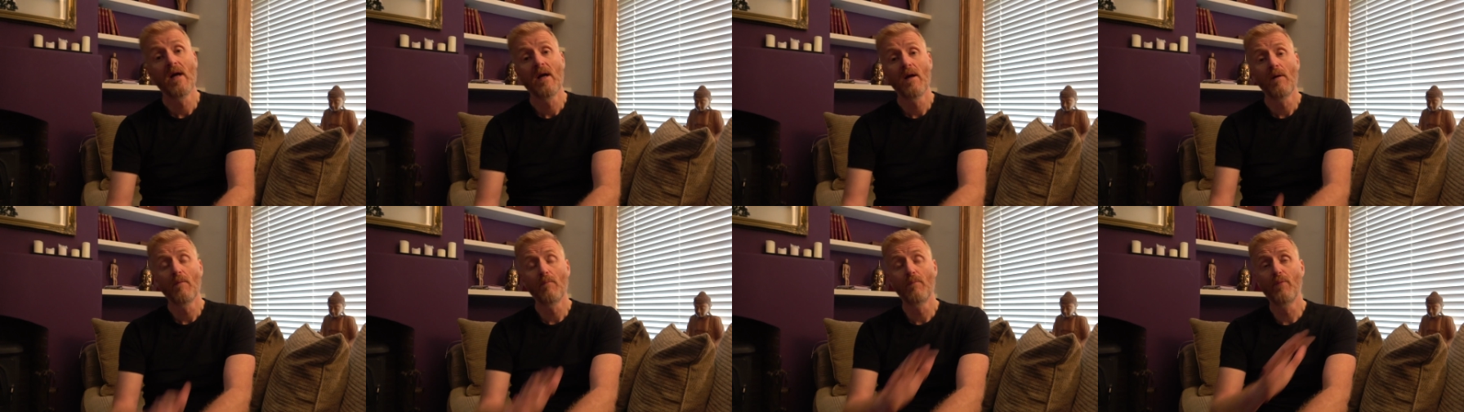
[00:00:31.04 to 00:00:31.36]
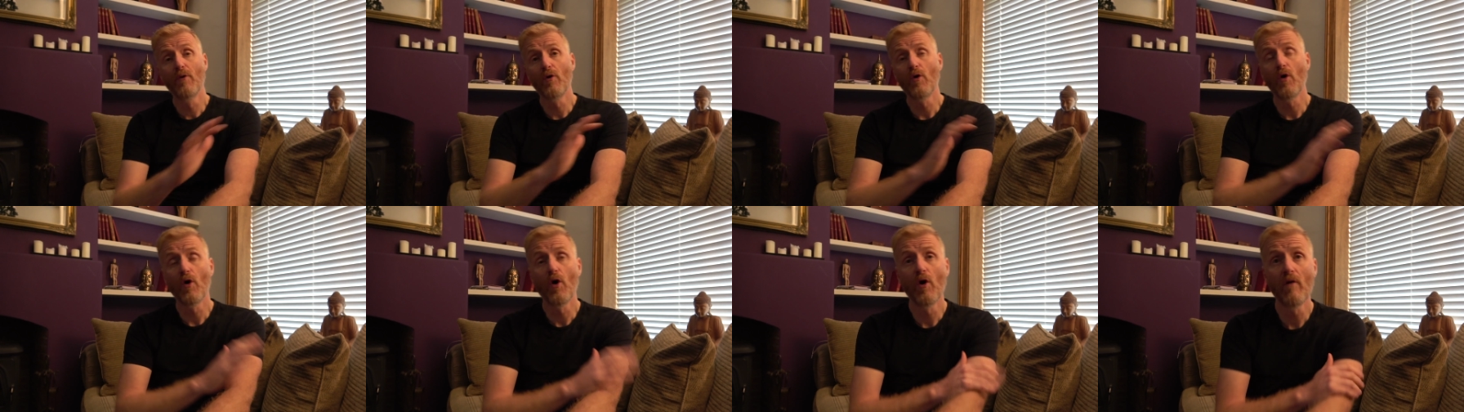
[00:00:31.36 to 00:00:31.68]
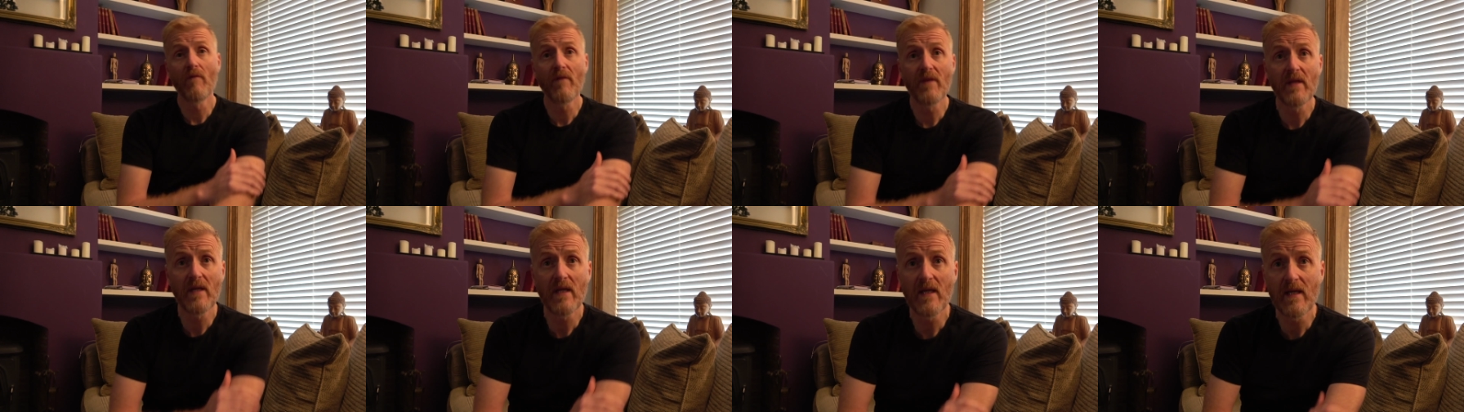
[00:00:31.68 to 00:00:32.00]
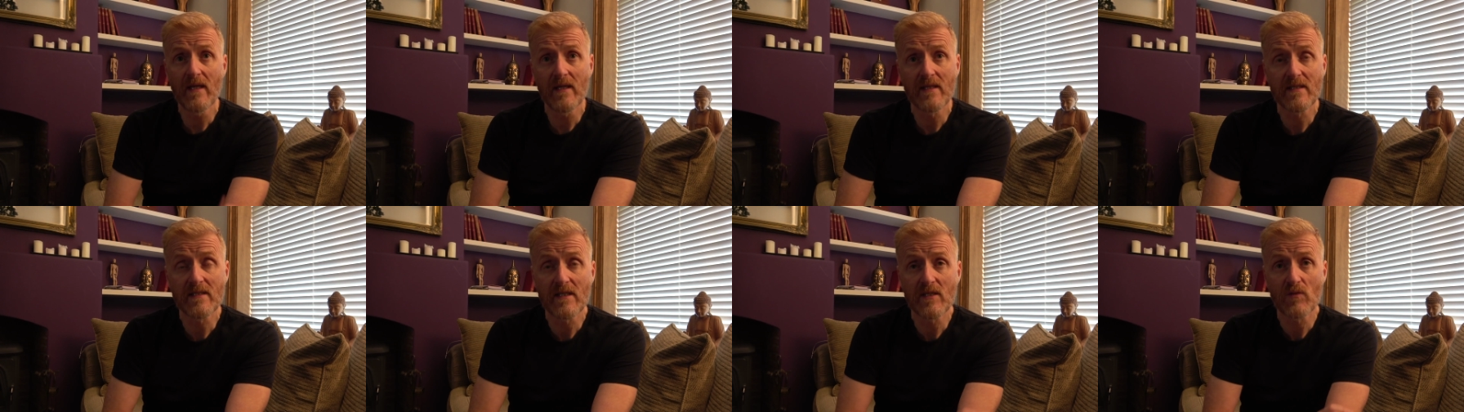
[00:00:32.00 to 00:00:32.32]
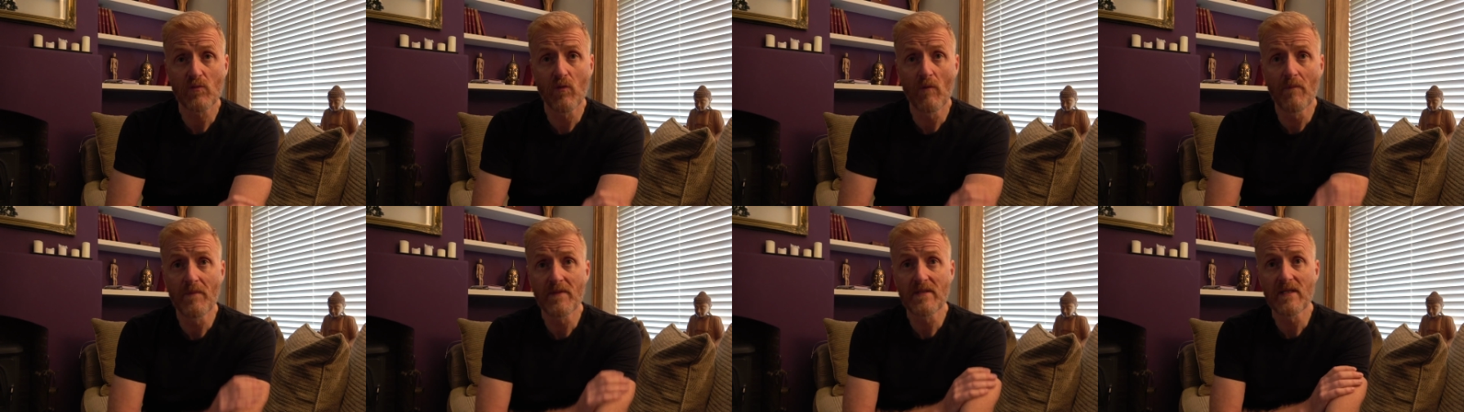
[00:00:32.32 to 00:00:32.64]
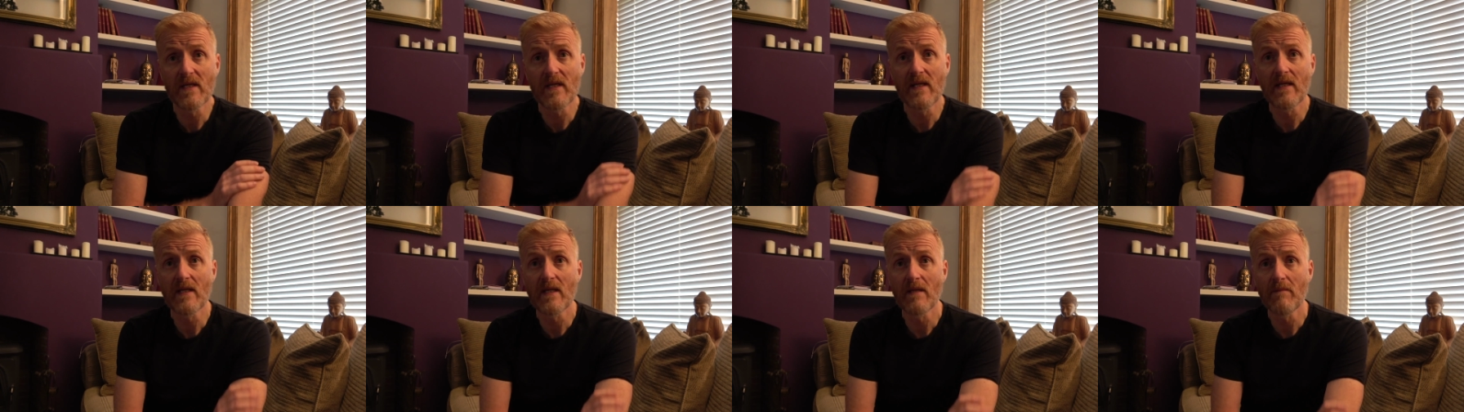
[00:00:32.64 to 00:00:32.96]
But over the years, there's one
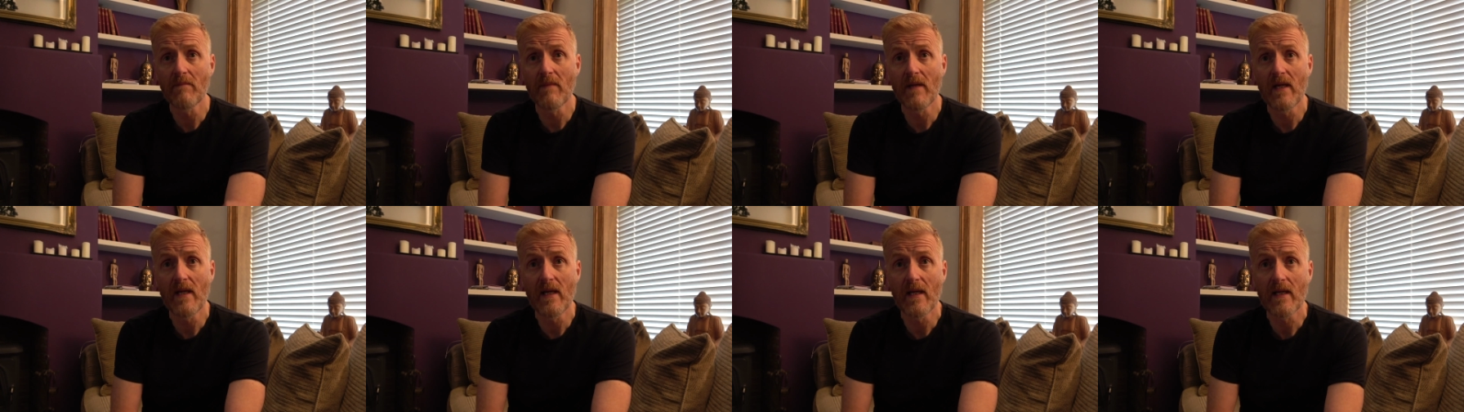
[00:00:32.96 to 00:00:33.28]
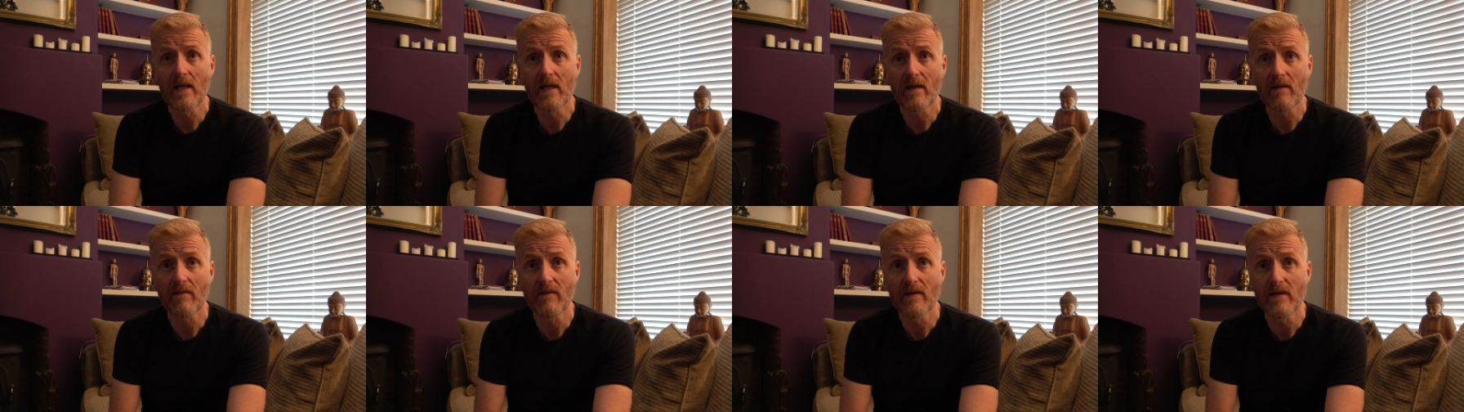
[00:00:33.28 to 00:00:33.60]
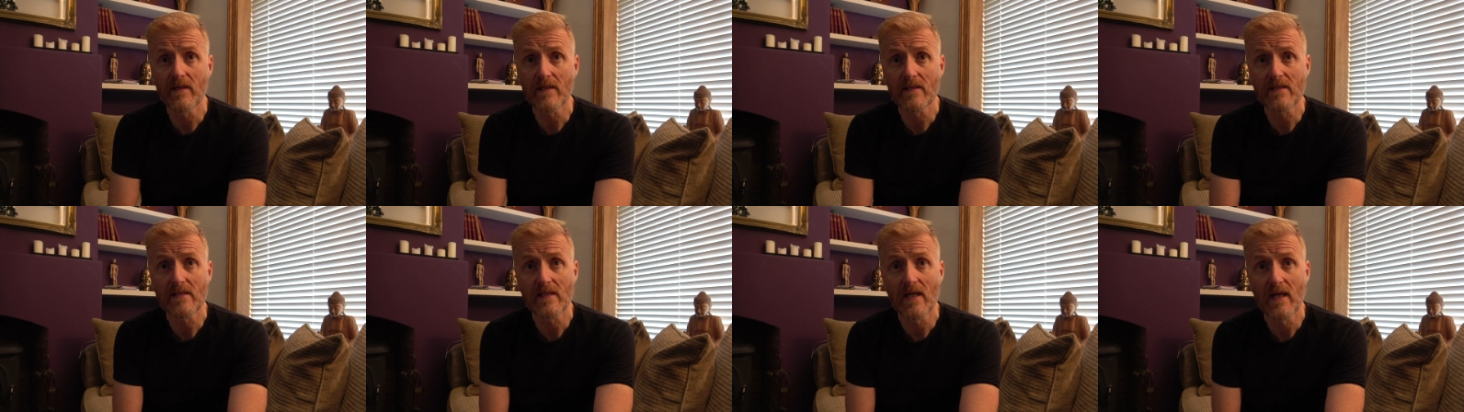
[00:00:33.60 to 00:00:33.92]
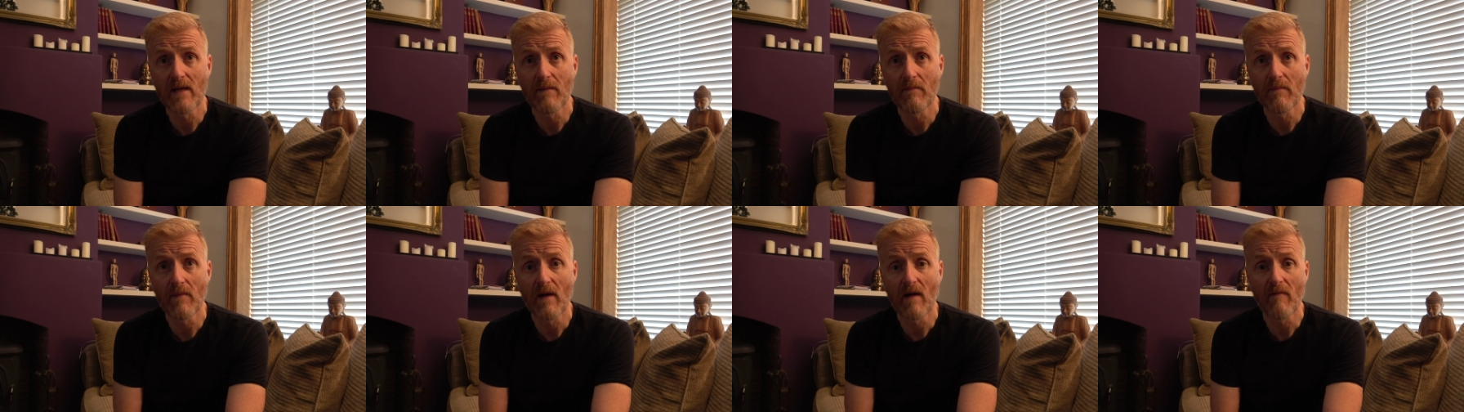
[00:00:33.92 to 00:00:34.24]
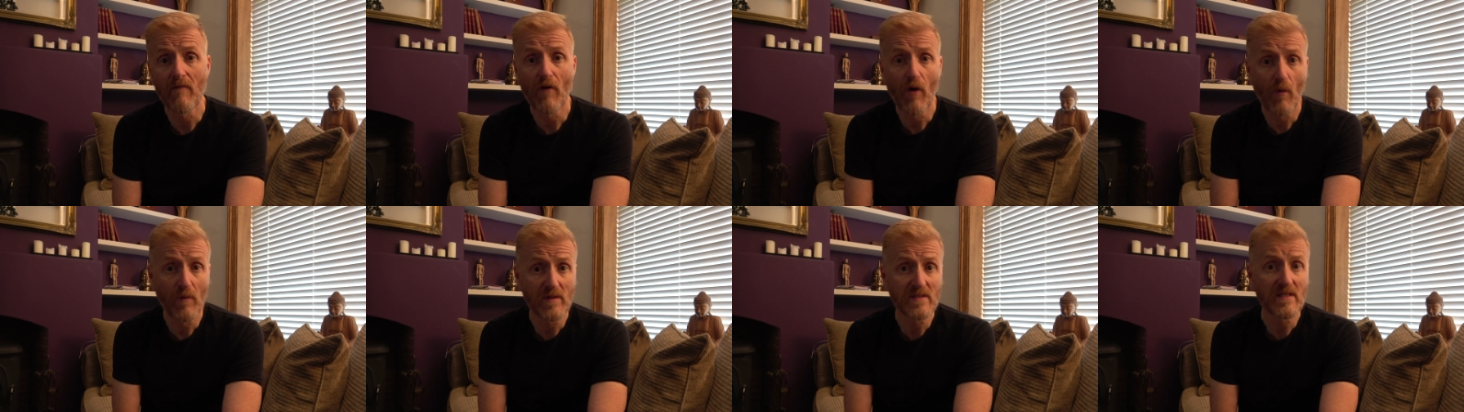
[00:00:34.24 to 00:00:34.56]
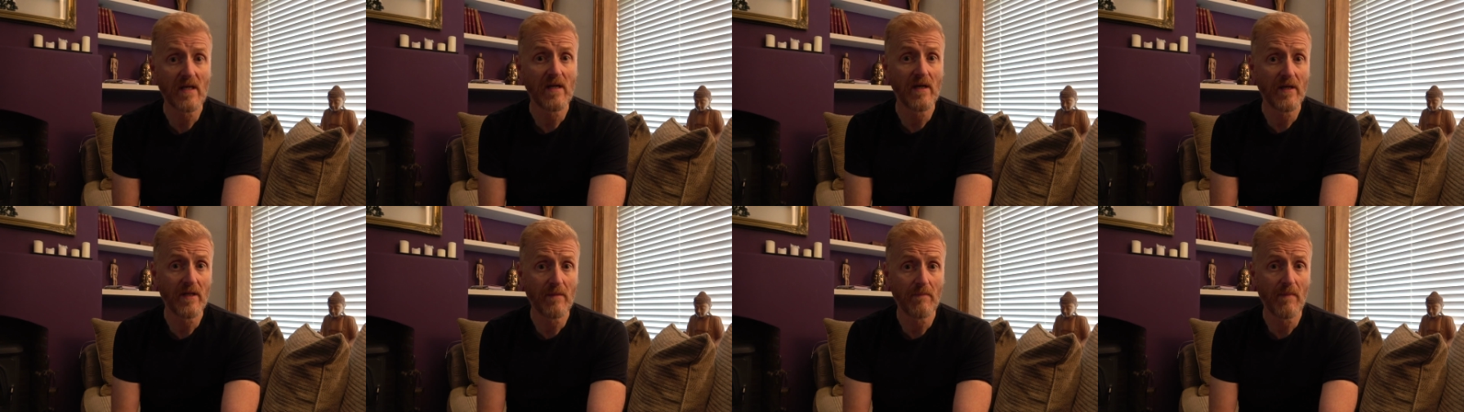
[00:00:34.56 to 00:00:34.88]
particular make that I've always
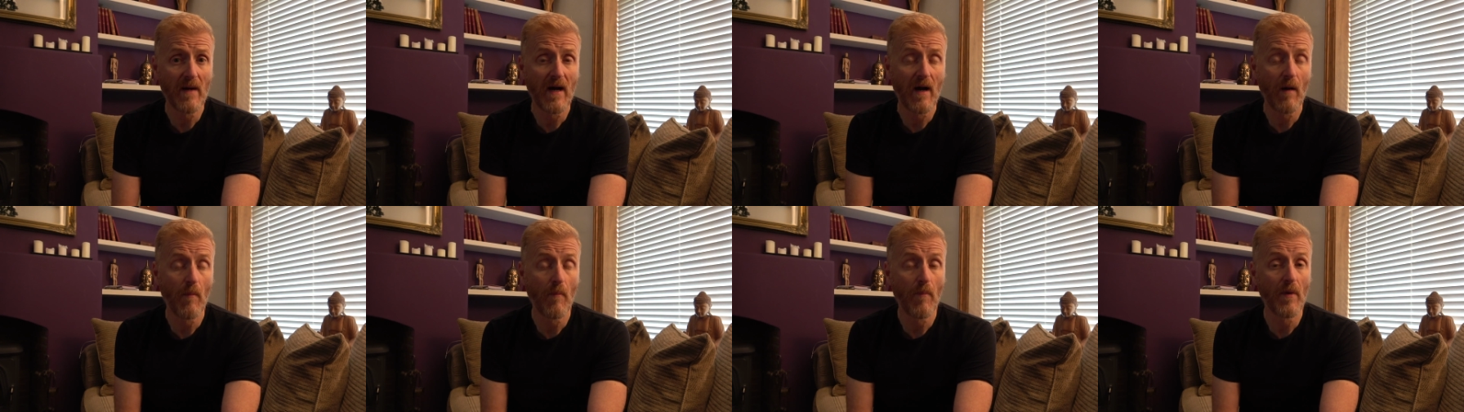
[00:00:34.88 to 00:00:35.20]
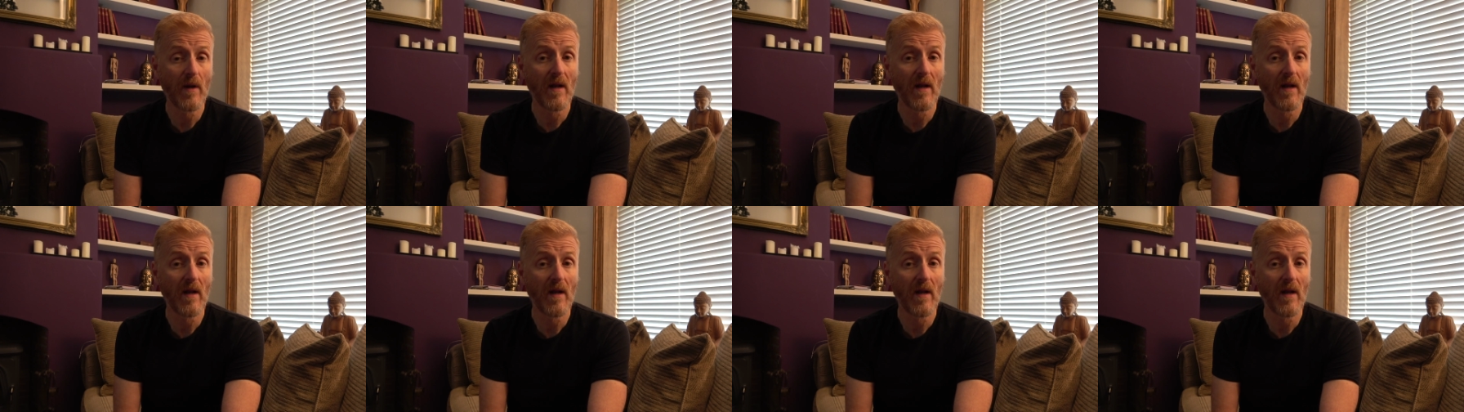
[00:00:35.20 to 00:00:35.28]
heard about,